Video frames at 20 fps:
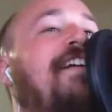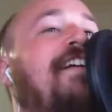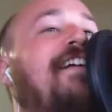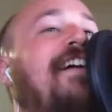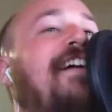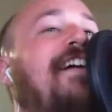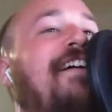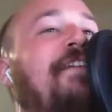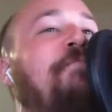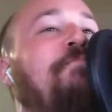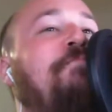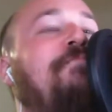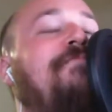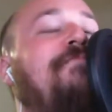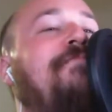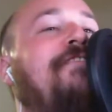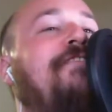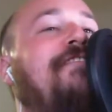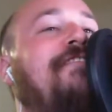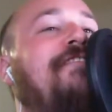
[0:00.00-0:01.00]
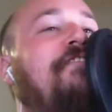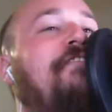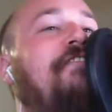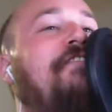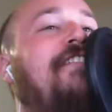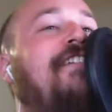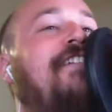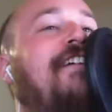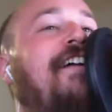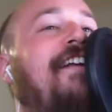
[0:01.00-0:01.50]
kind of
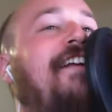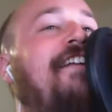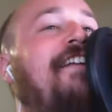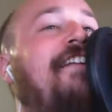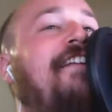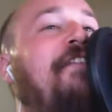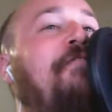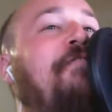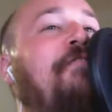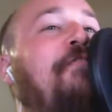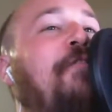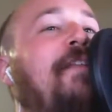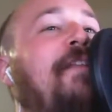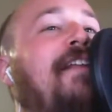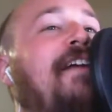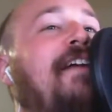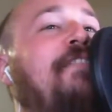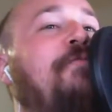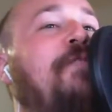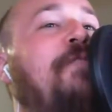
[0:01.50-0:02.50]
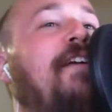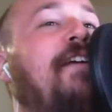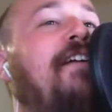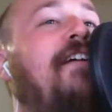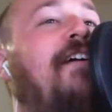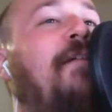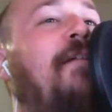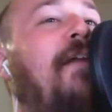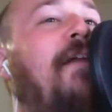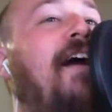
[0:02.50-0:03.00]
did it for me last
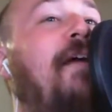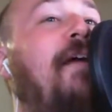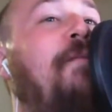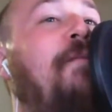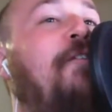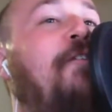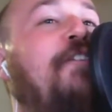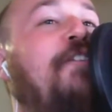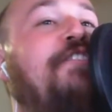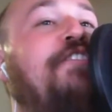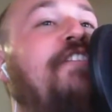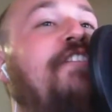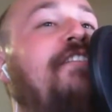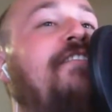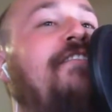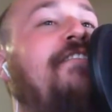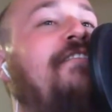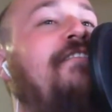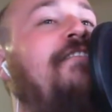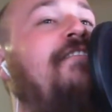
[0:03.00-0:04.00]
week. I am a Christian.